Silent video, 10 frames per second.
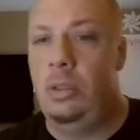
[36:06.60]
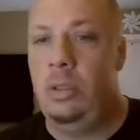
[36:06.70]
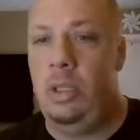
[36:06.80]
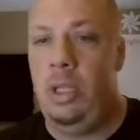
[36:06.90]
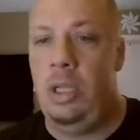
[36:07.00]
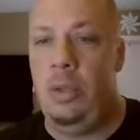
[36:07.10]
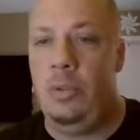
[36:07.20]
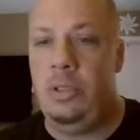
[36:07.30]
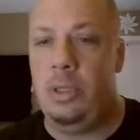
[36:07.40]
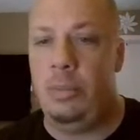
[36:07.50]
hey,
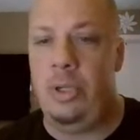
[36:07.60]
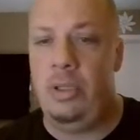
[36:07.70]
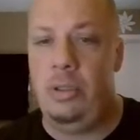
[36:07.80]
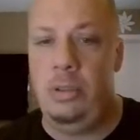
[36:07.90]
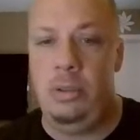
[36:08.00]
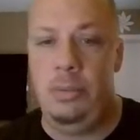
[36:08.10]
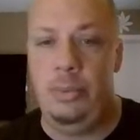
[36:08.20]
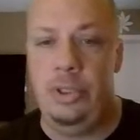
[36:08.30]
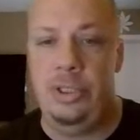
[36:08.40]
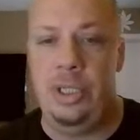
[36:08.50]

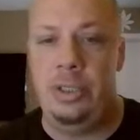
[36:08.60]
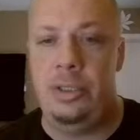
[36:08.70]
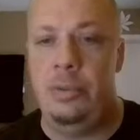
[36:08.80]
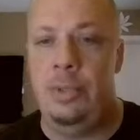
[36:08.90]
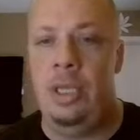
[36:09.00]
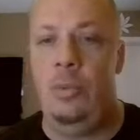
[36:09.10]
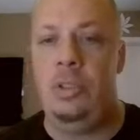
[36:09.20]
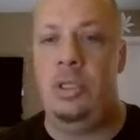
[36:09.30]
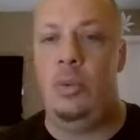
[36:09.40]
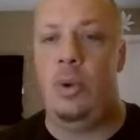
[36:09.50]
appreciate you, man.
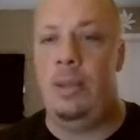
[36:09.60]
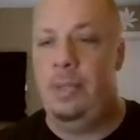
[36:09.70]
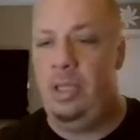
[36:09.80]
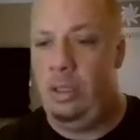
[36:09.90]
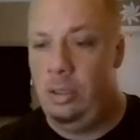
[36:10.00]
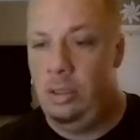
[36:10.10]
What's up, YB?